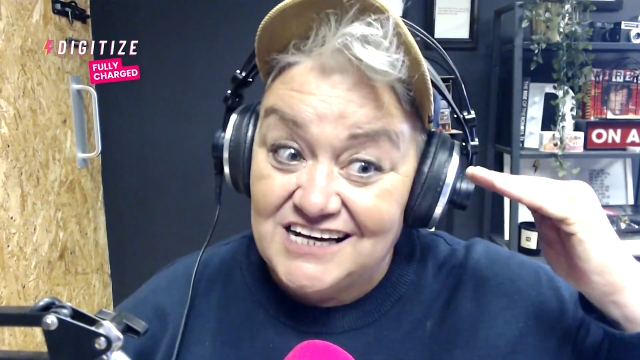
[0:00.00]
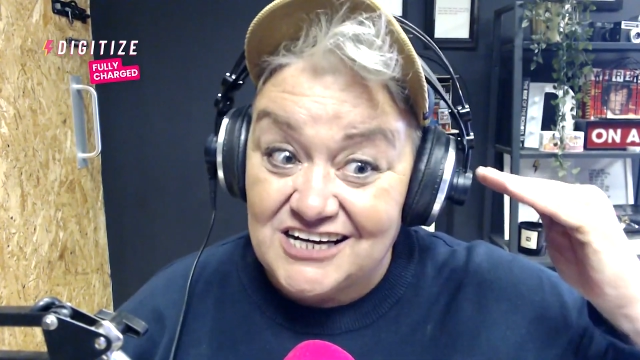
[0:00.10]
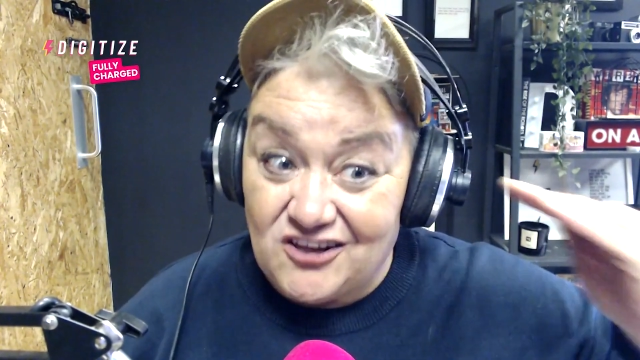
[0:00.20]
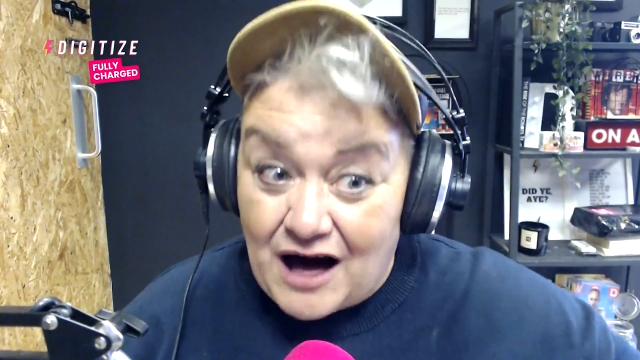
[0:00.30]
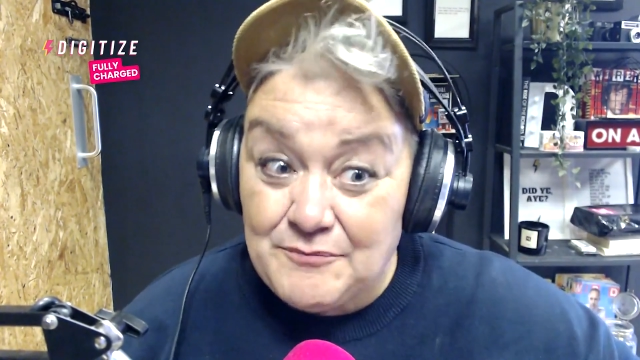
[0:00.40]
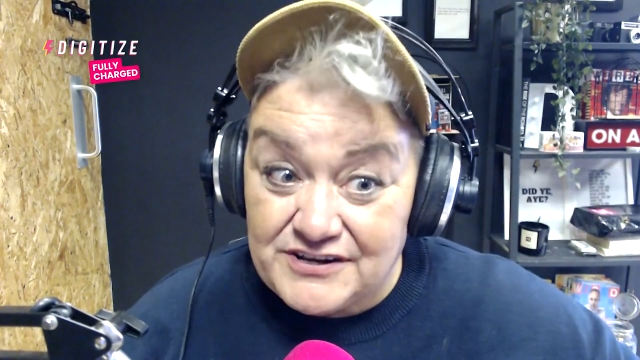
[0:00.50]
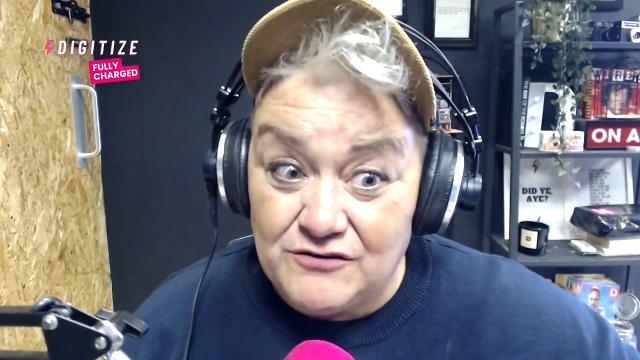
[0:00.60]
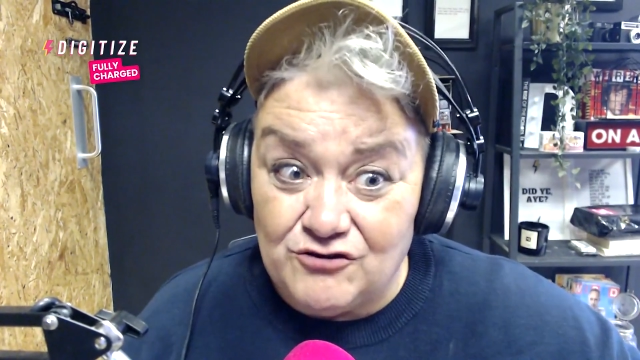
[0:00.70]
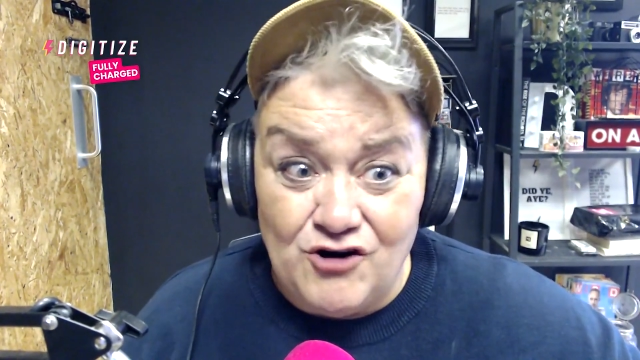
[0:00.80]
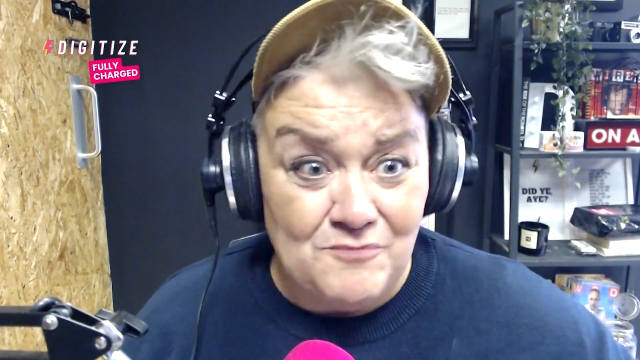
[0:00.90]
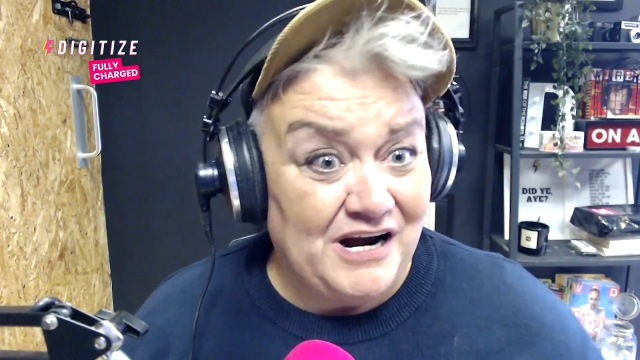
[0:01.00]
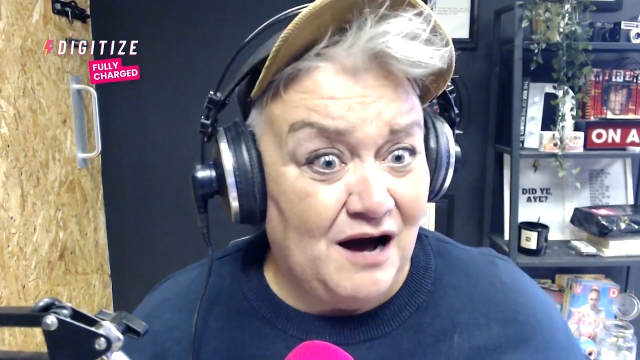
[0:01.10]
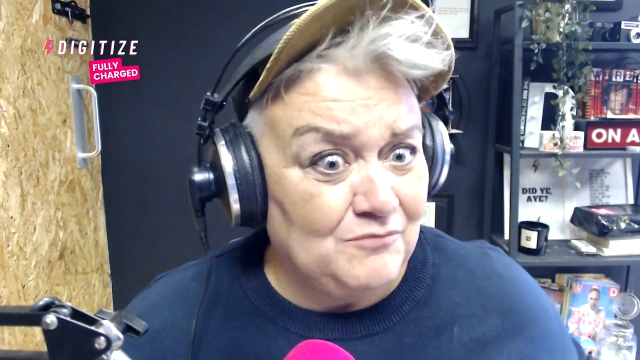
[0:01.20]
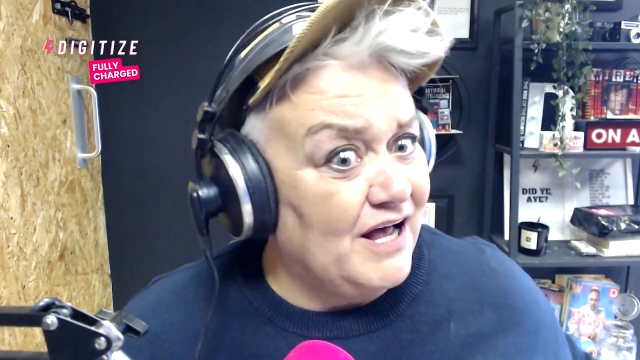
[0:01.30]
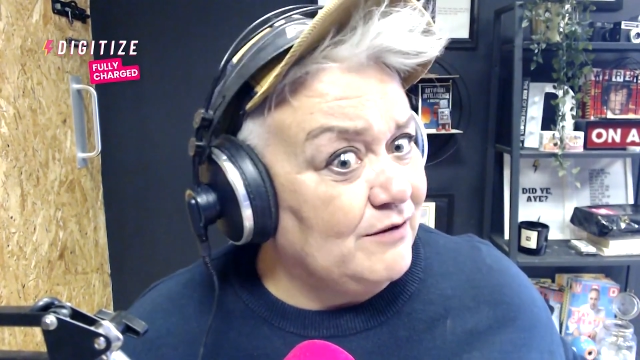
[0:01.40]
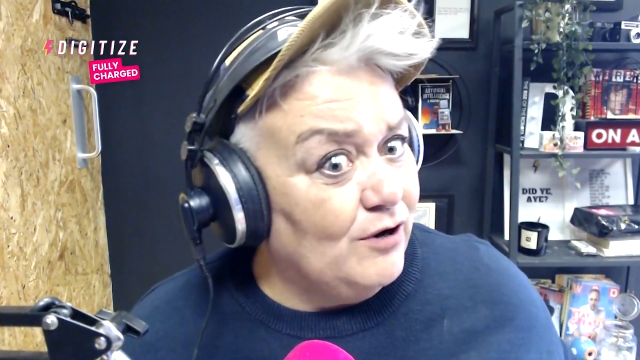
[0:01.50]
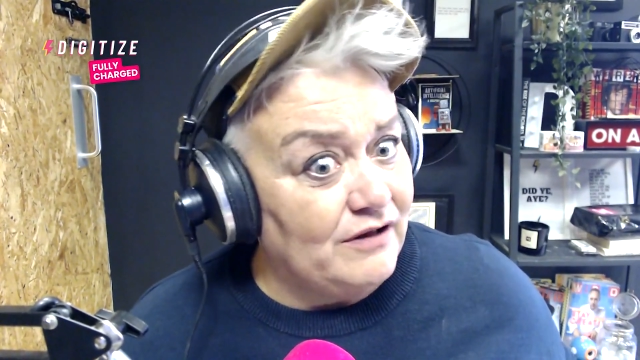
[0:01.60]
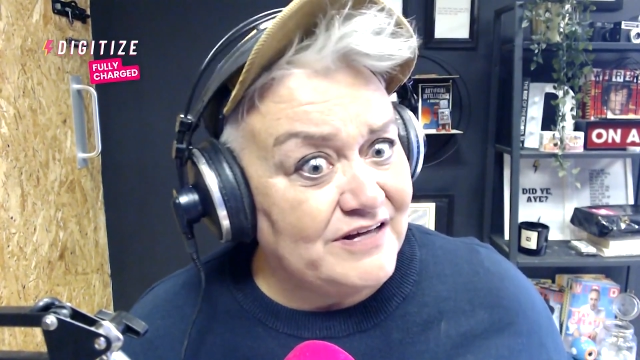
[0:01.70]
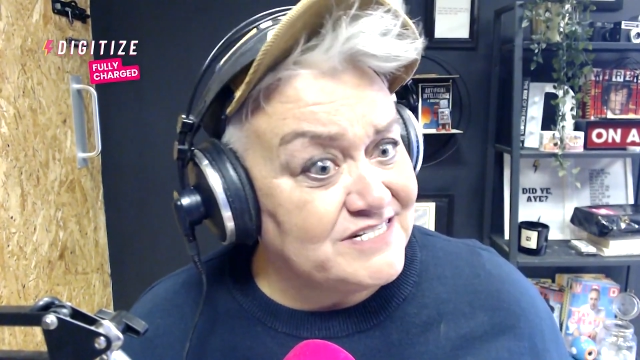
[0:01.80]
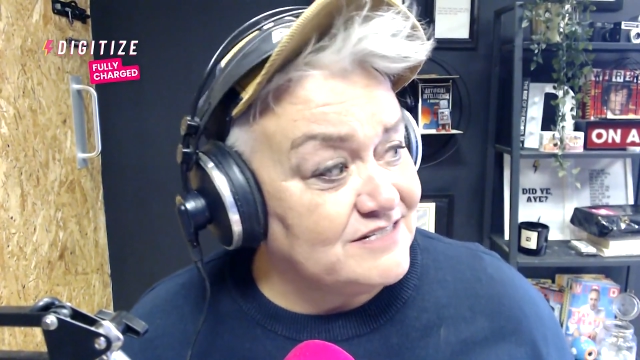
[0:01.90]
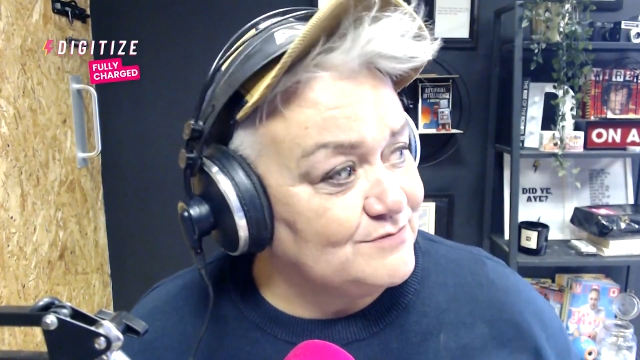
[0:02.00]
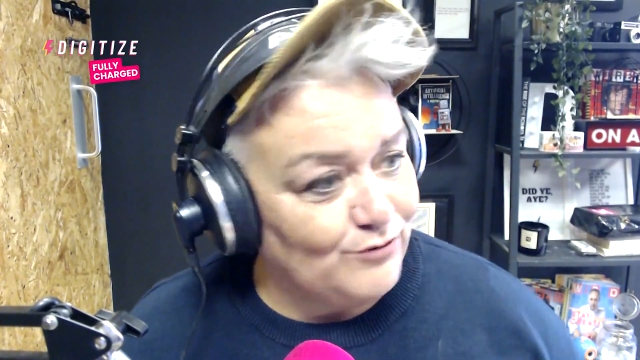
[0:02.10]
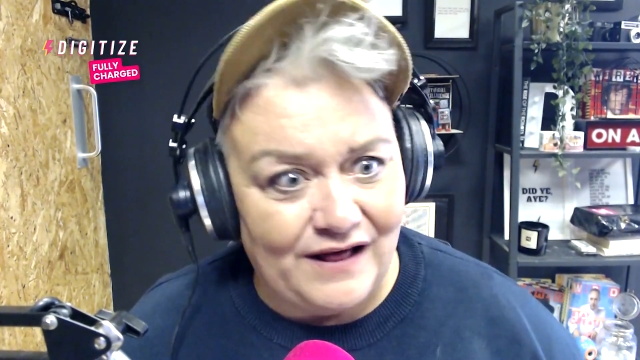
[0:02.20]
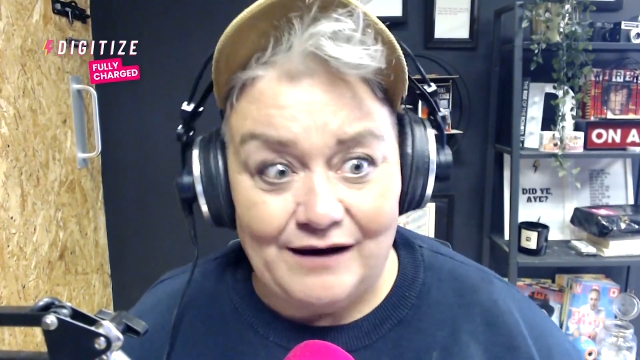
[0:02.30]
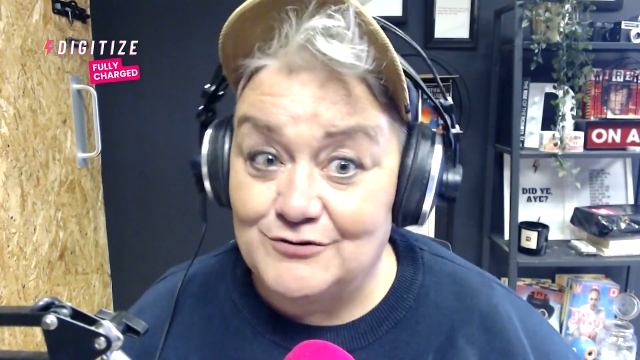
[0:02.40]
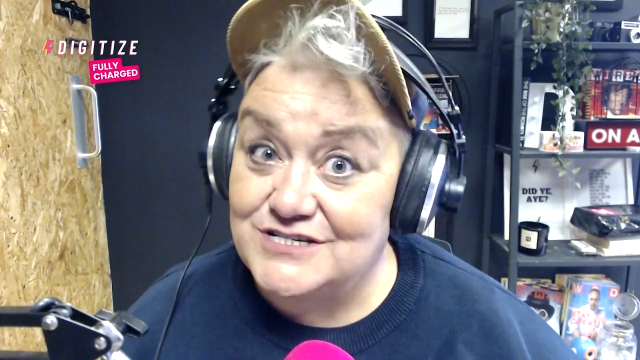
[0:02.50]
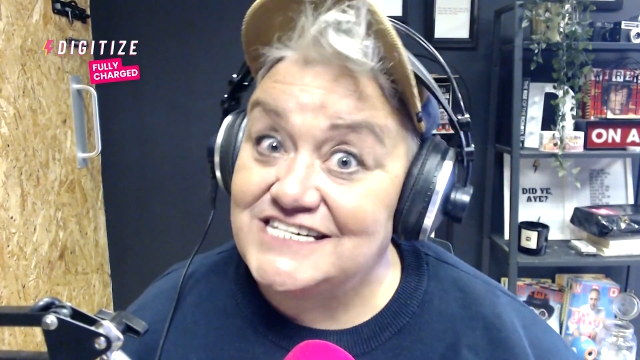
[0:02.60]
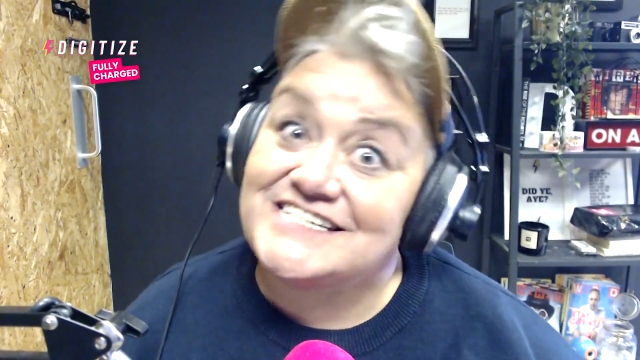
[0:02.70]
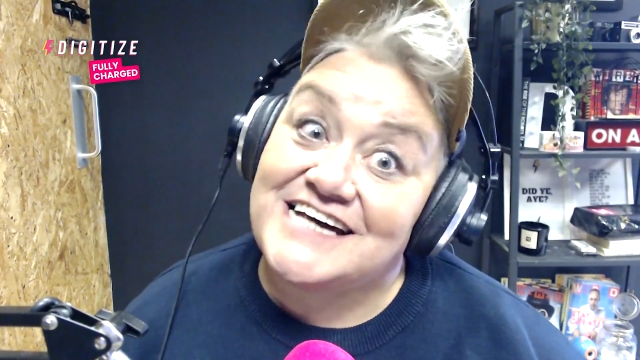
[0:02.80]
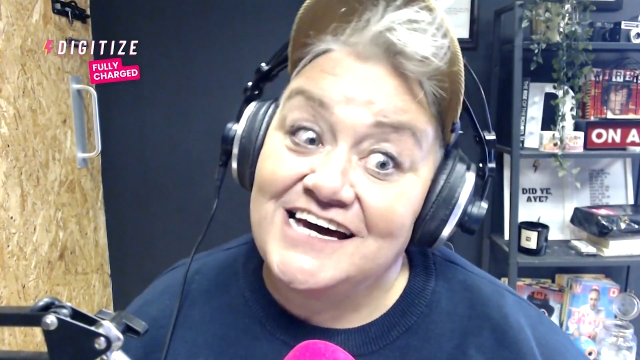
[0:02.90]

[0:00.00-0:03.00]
clapped out the room, and I'm like, "Well, that was easy."